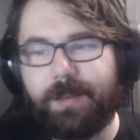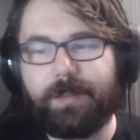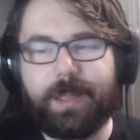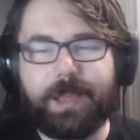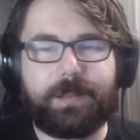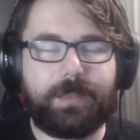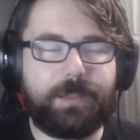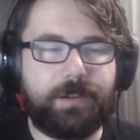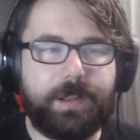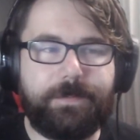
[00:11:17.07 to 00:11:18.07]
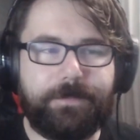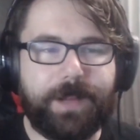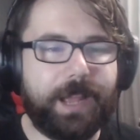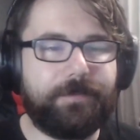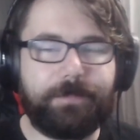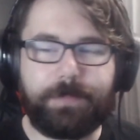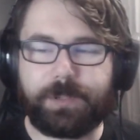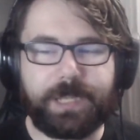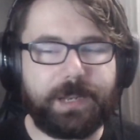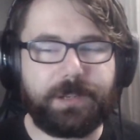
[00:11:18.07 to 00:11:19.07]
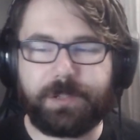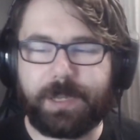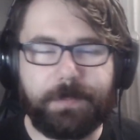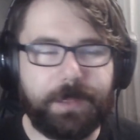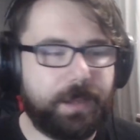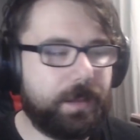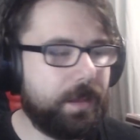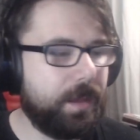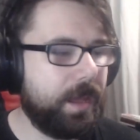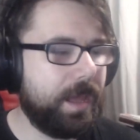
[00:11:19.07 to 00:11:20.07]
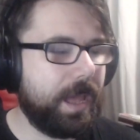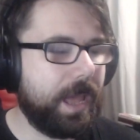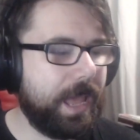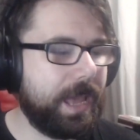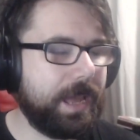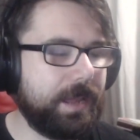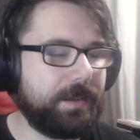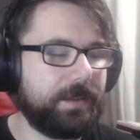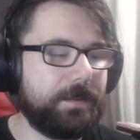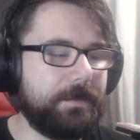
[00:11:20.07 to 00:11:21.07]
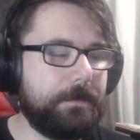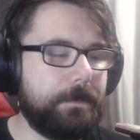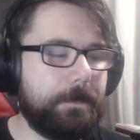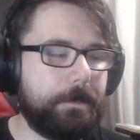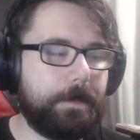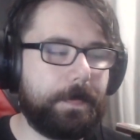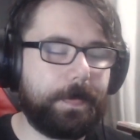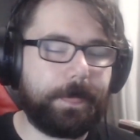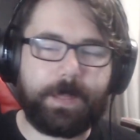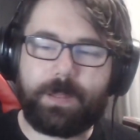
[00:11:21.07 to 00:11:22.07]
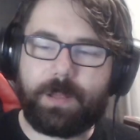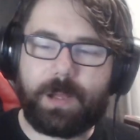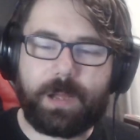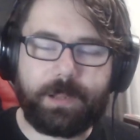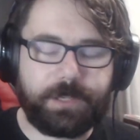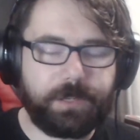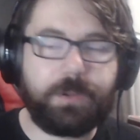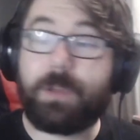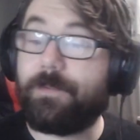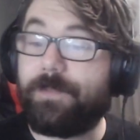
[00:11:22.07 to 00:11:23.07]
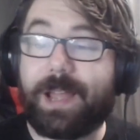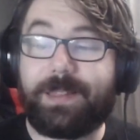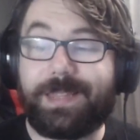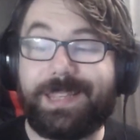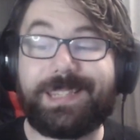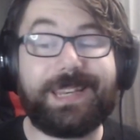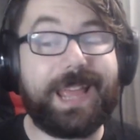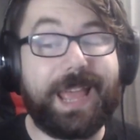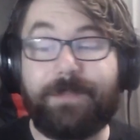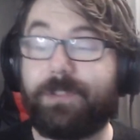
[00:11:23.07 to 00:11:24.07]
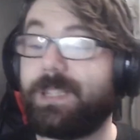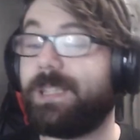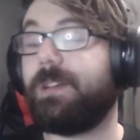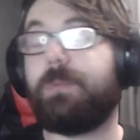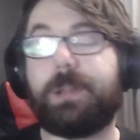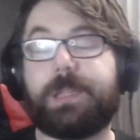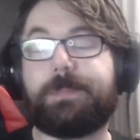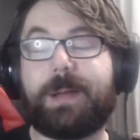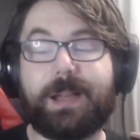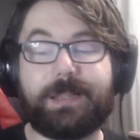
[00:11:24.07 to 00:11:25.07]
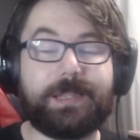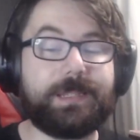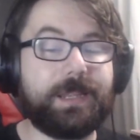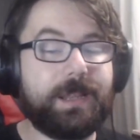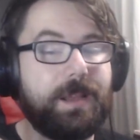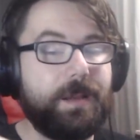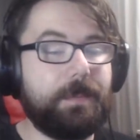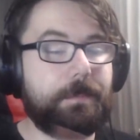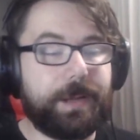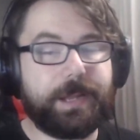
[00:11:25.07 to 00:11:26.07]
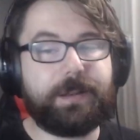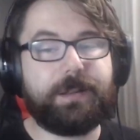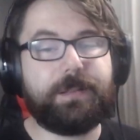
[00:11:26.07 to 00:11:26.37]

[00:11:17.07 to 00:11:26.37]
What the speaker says: like 35% or something. And so you can find these in every single one of these boxes. But